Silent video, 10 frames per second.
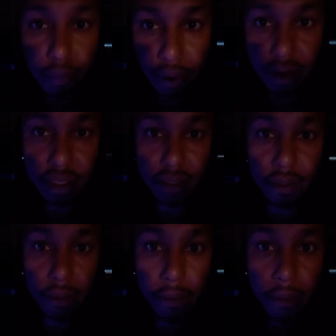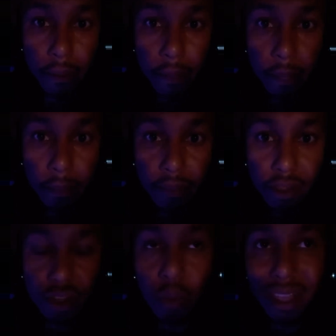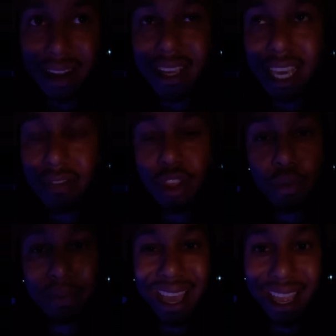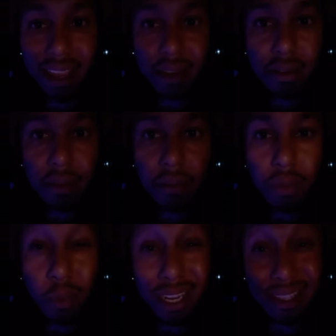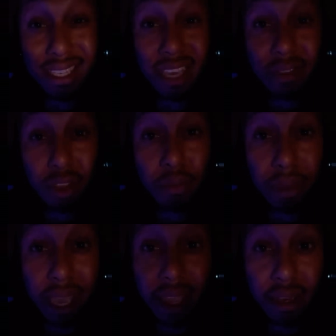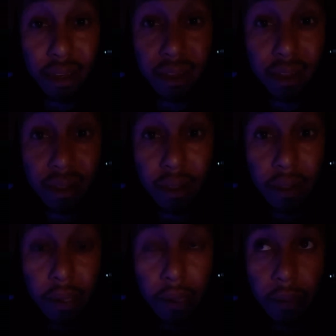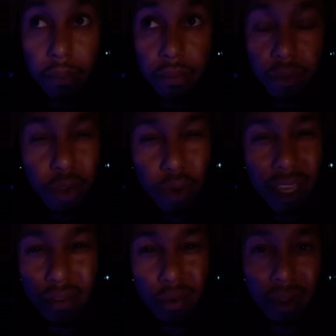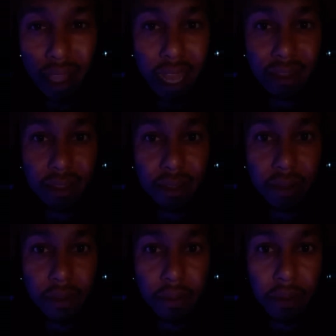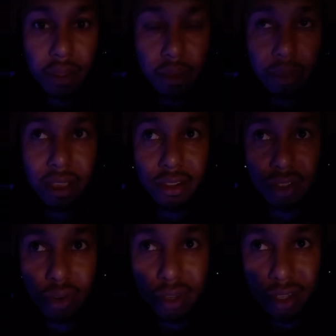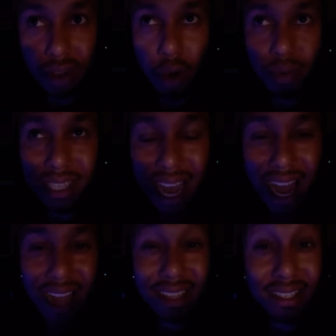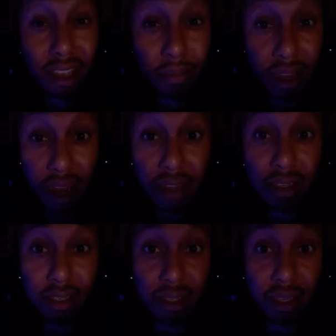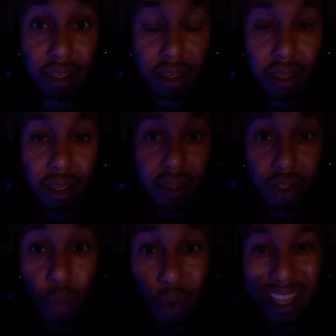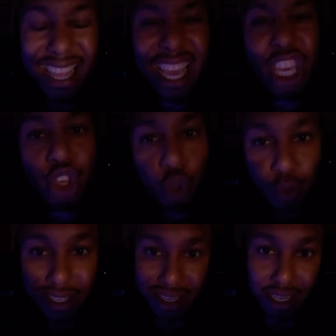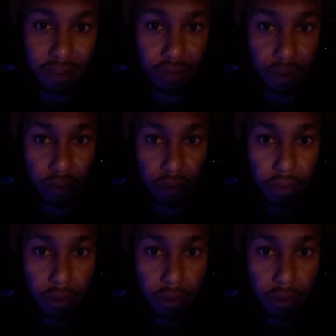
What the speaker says: the person. So when they're giving you pain, when it's giving you pain, you don't even realize it because you're so tied subconsciously to what they used to give you.